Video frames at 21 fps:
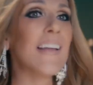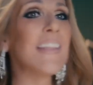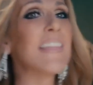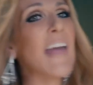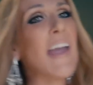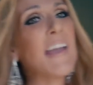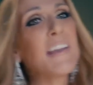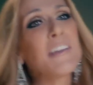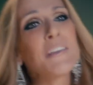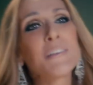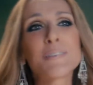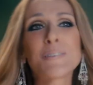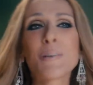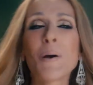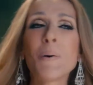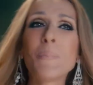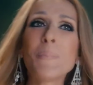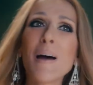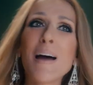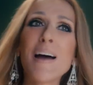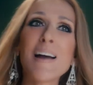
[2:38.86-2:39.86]
Thank you
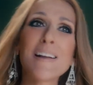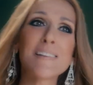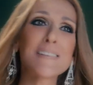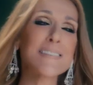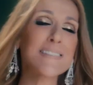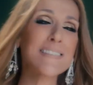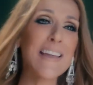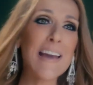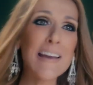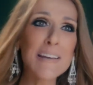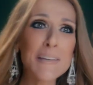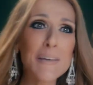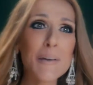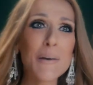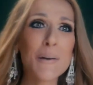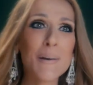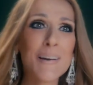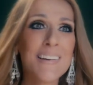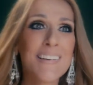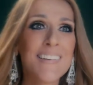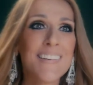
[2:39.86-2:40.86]
so much. Thank
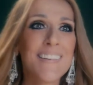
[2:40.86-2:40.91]
you.